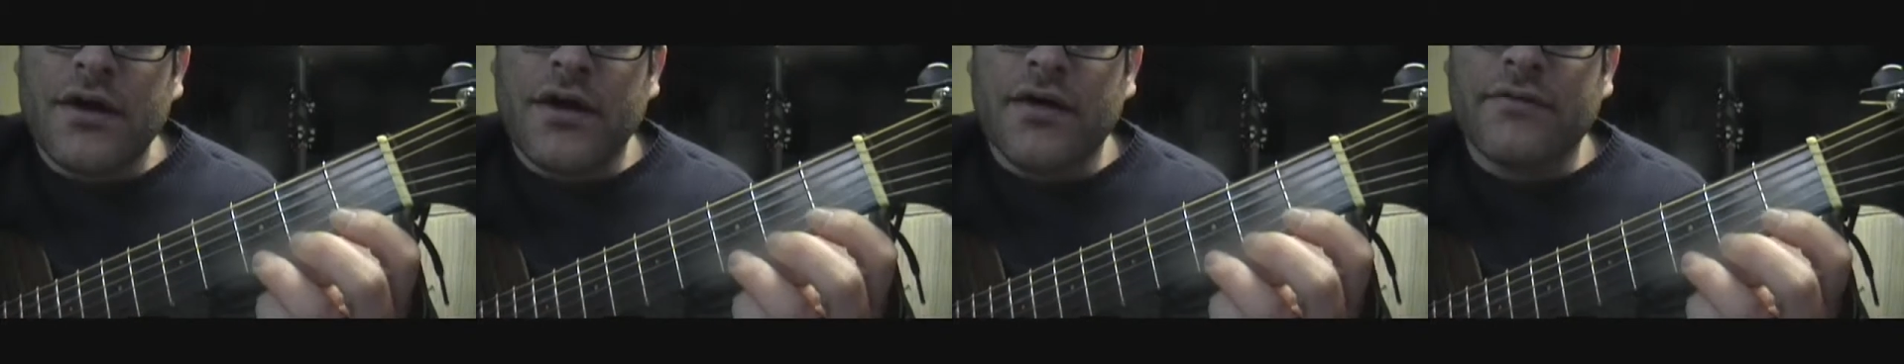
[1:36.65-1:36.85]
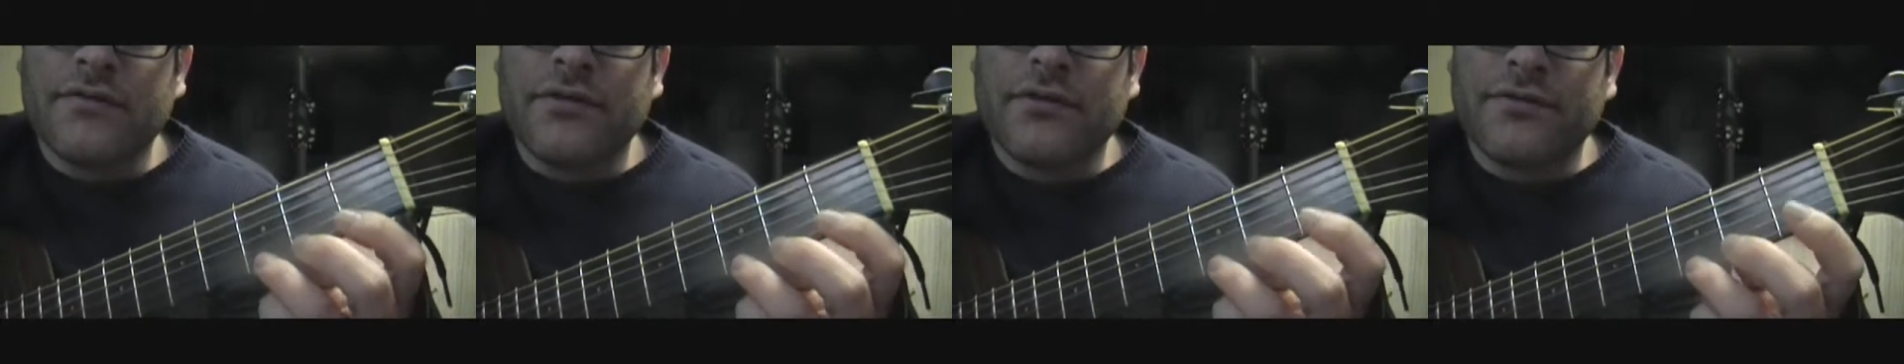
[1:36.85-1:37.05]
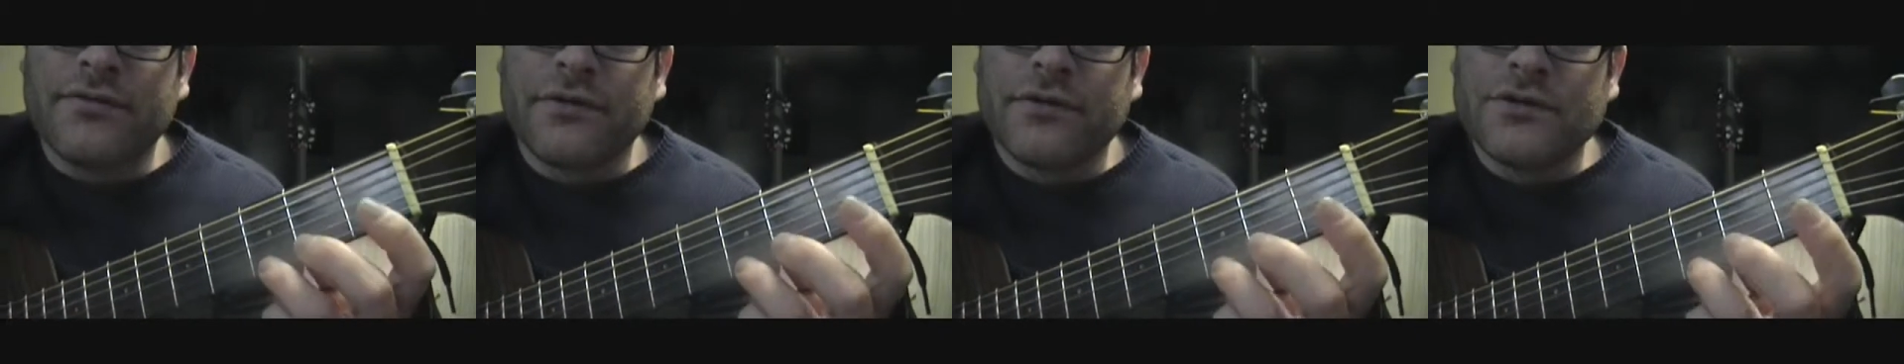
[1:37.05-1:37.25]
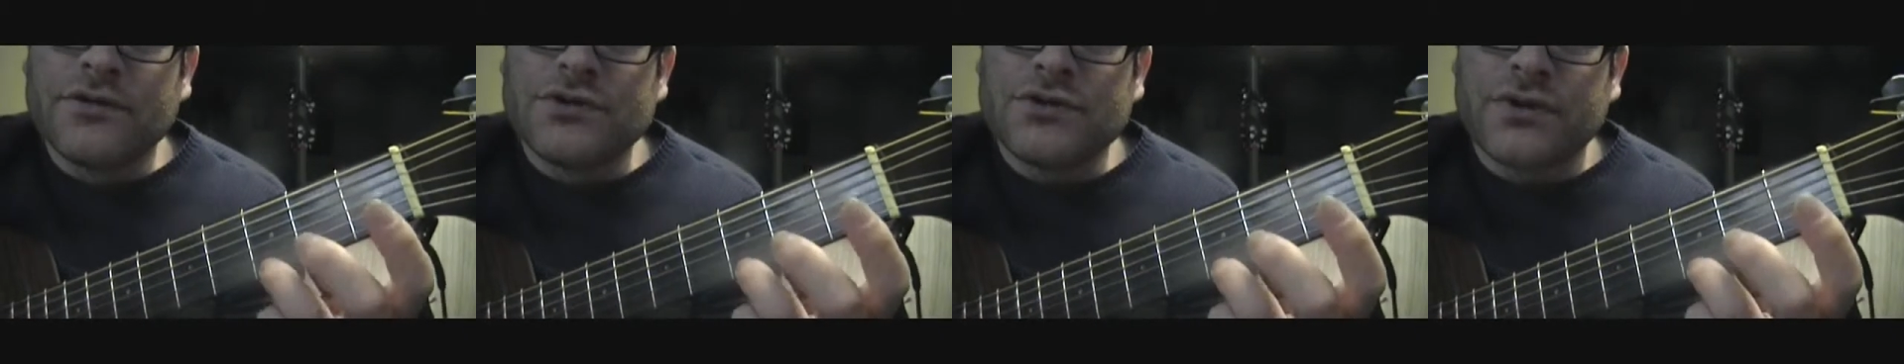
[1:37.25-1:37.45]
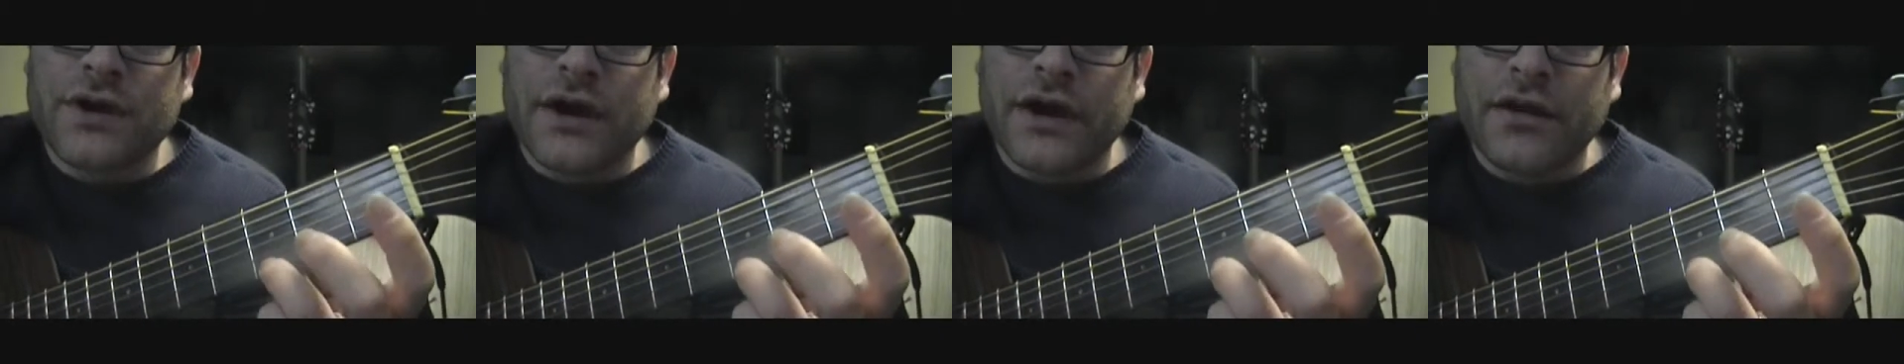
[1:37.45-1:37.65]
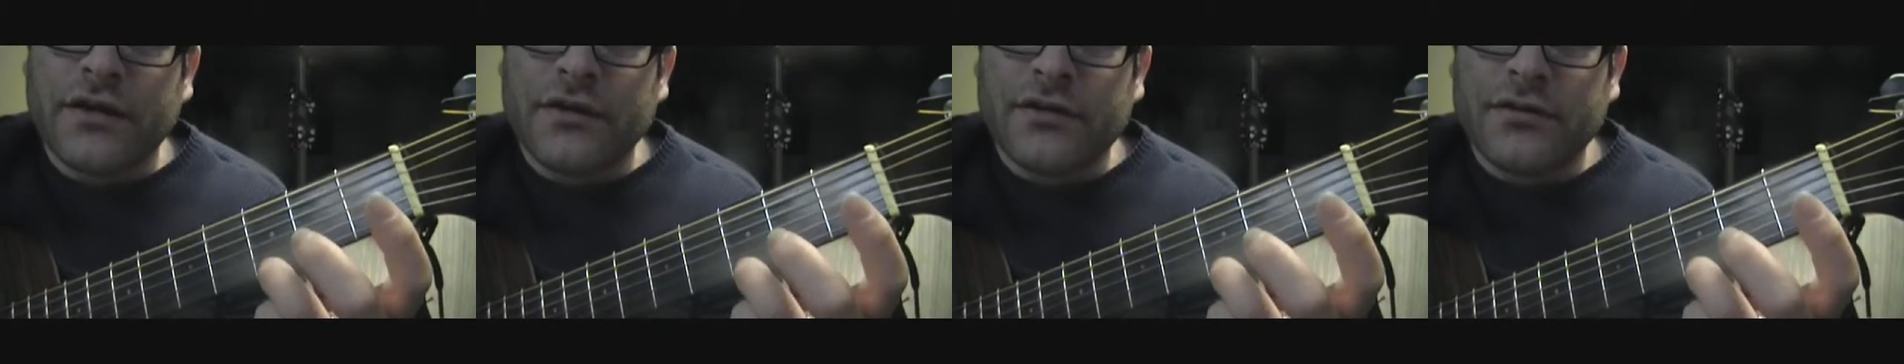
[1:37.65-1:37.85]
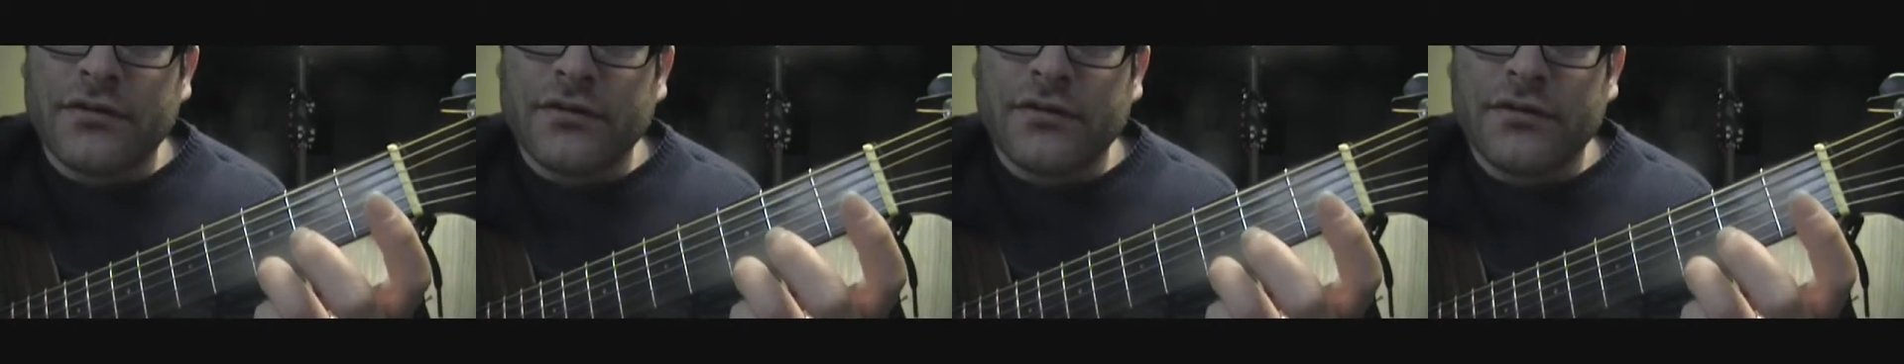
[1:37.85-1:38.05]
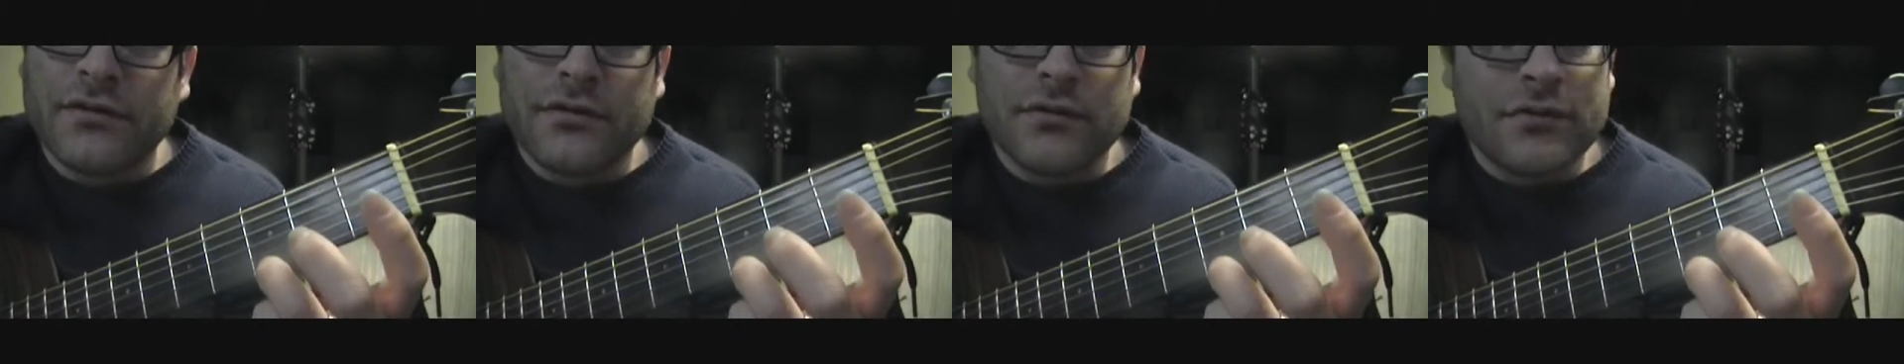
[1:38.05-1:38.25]
of the first string.
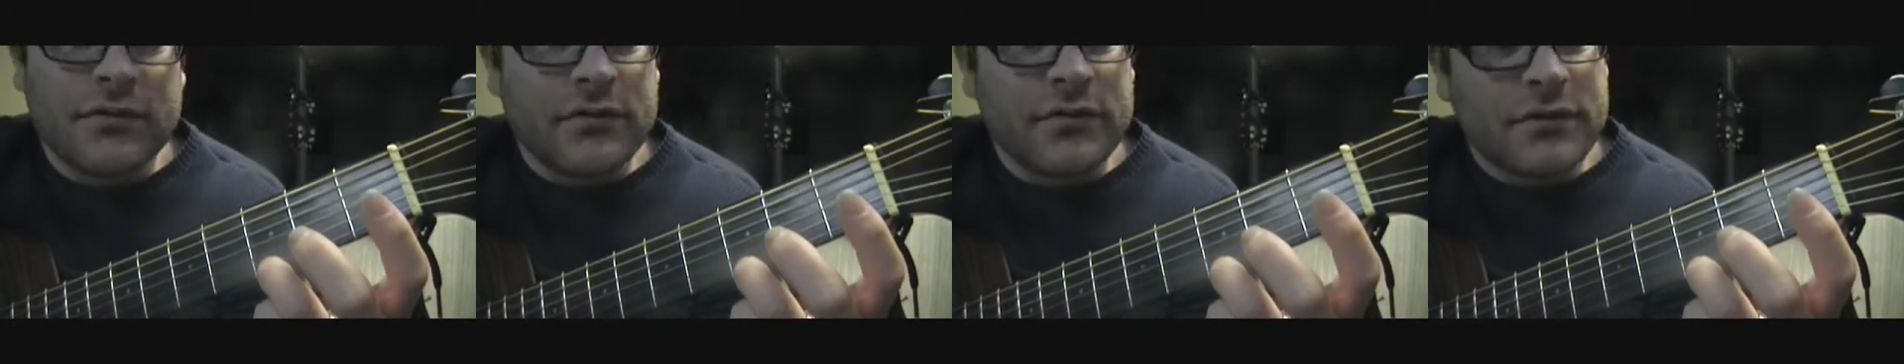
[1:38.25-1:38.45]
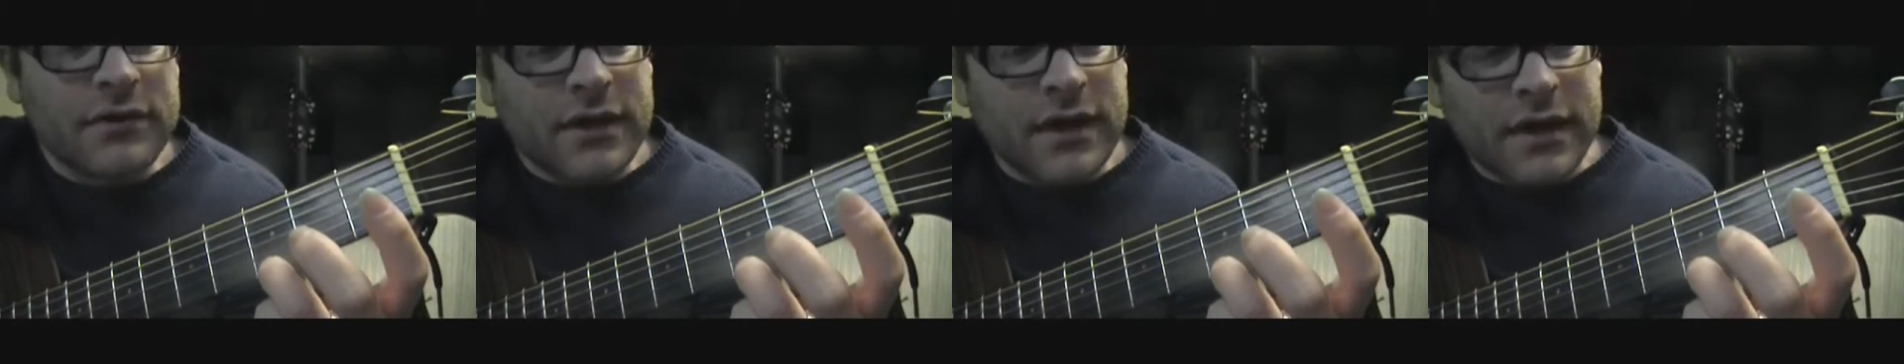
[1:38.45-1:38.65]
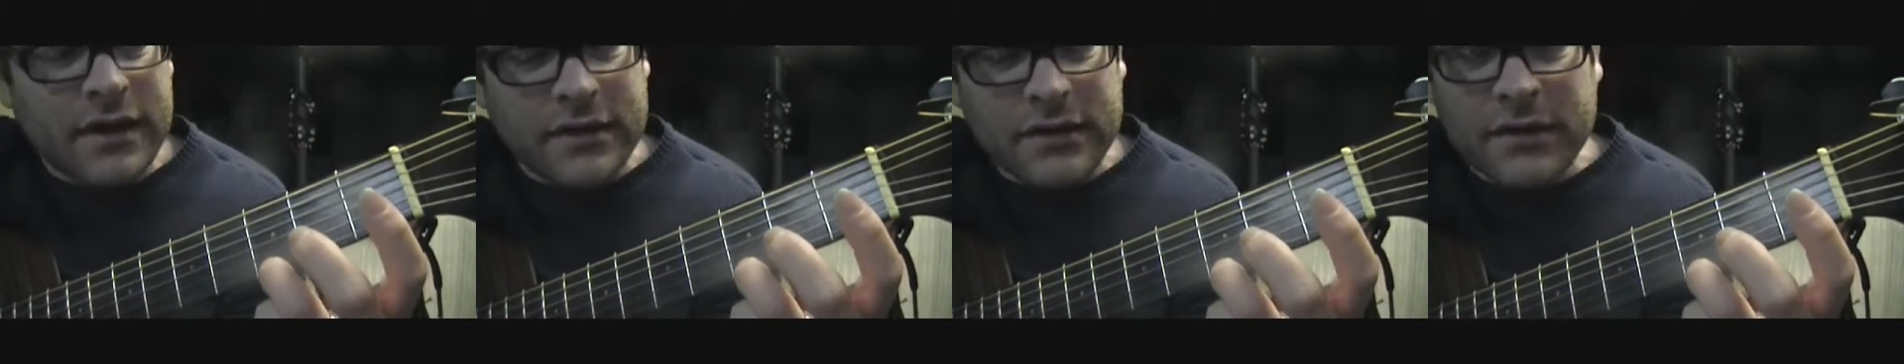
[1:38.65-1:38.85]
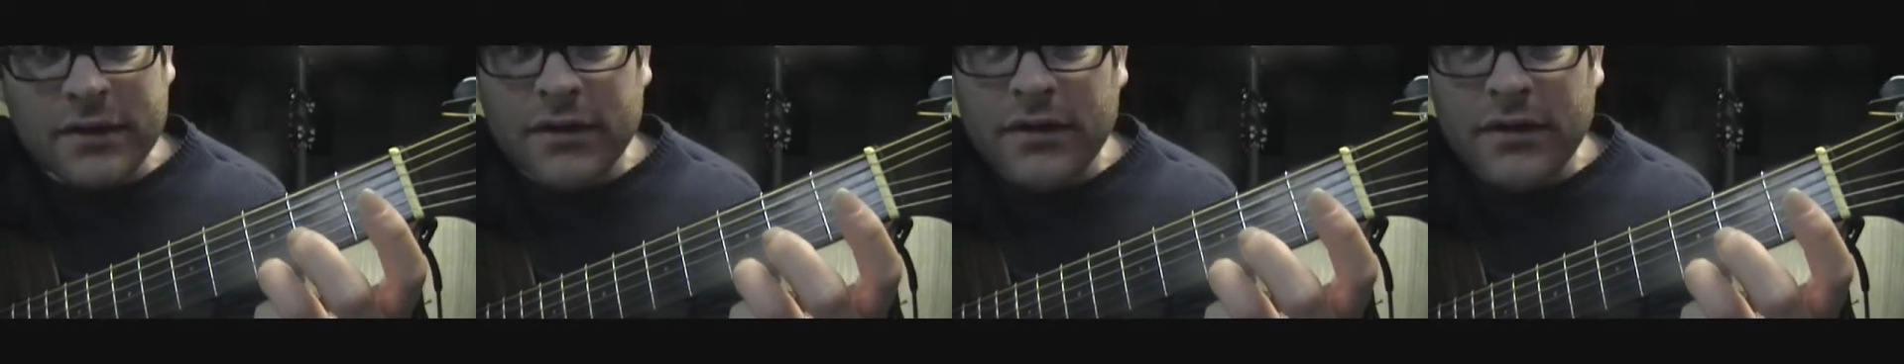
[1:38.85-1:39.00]
Okay?